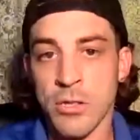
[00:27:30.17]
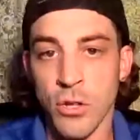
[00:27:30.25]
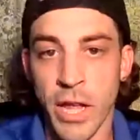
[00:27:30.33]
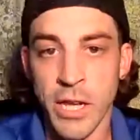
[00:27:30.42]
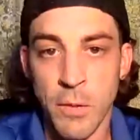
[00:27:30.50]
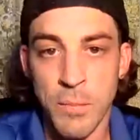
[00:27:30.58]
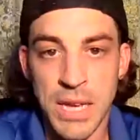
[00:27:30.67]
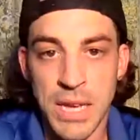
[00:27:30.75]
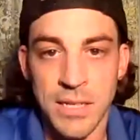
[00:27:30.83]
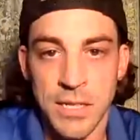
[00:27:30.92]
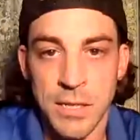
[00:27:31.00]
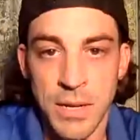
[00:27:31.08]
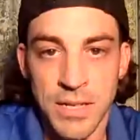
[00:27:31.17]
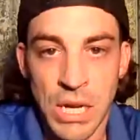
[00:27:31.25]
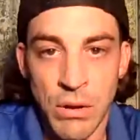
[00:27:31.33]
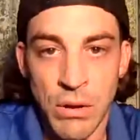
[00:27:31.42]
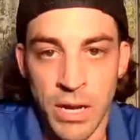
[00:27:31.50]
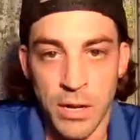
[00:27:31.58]
I also like them because it's
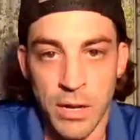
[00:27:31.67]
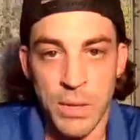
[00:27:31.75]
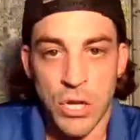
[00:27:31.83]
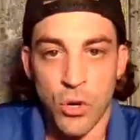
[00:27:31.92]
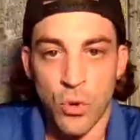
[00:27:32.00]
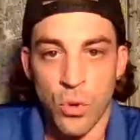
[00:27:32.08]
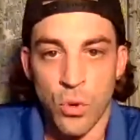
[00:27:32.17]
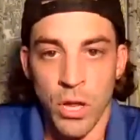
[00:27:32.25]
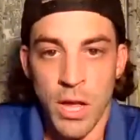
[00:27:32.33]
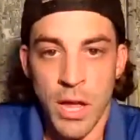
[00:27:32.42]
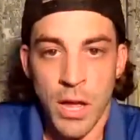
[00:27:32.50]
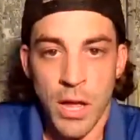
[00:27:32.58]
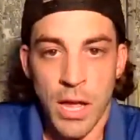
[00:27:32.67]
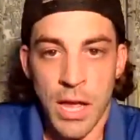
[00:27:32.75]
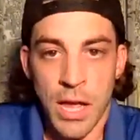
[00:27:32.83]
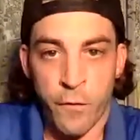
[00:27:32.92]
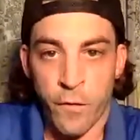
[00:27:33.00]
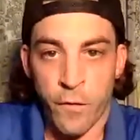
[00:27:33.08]
Minnesota, and it'd be cool
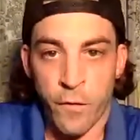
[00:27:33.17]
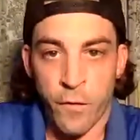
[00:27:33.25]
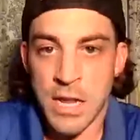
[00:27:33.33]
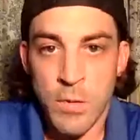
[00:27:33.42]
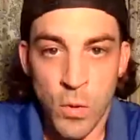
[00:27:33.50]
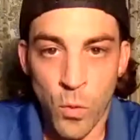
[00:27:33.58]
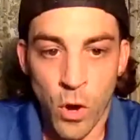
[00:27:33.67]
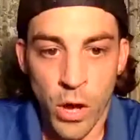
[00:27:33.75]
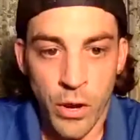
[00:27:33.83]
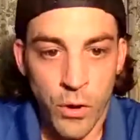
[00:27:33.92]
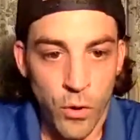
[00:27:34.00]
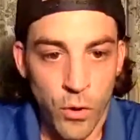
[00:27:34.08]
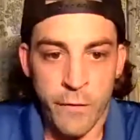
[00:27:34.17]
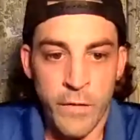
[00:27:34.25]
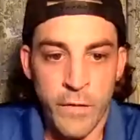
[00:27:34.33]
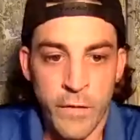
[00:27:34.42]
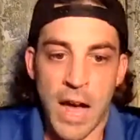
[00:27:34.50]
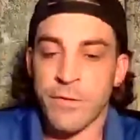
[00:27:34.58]
if Niemann won,
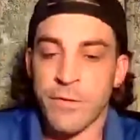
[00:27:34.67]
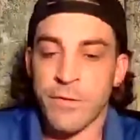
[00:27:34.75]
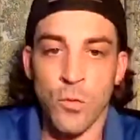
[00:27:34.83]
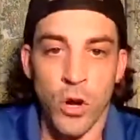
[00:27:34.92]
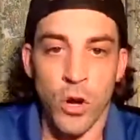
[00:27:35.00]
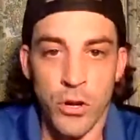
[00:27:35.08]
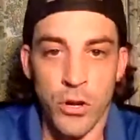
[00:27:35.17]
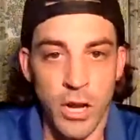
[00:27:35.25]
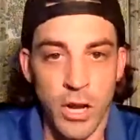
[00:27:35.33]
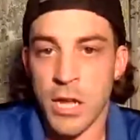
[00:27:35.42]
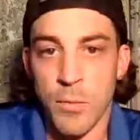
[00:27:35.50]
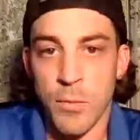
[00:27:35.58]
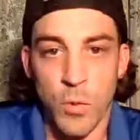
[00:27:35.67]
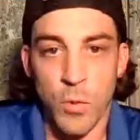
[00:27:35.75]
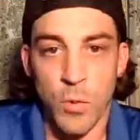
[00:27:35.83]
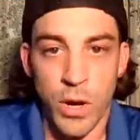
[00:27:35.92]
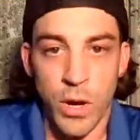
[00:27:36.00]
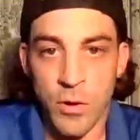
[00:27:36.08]
or if Hoffman won, or
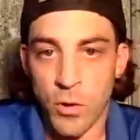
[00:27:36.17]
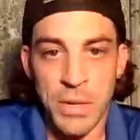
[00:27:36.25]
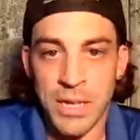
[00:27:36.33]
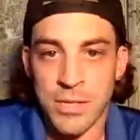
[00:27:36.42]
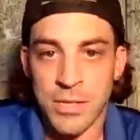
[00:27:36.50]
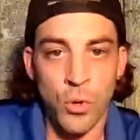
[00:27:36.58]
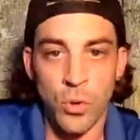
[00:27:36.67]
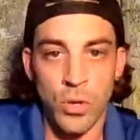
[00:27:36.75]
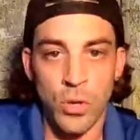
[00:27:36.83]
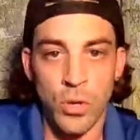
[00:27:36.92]
or whatever. It wouldn't be as